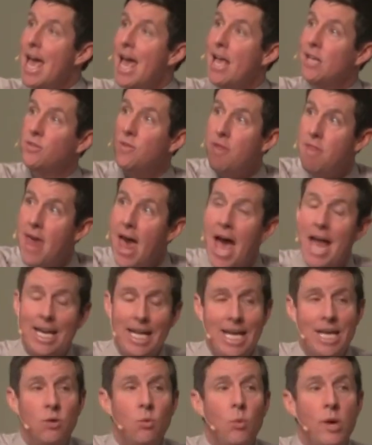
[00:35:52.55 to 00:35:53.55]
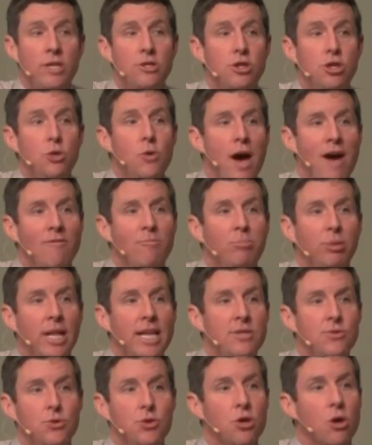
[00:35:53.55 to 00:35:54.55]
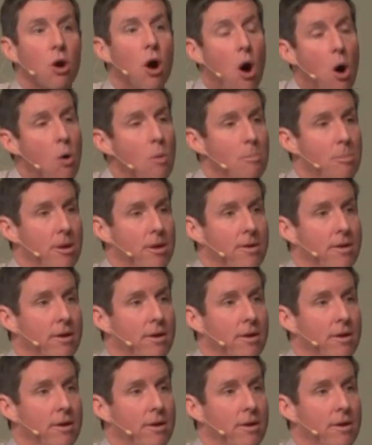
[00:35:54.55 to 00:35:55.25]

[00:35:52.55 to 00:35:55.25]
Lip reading: as that in which you have placed your hope.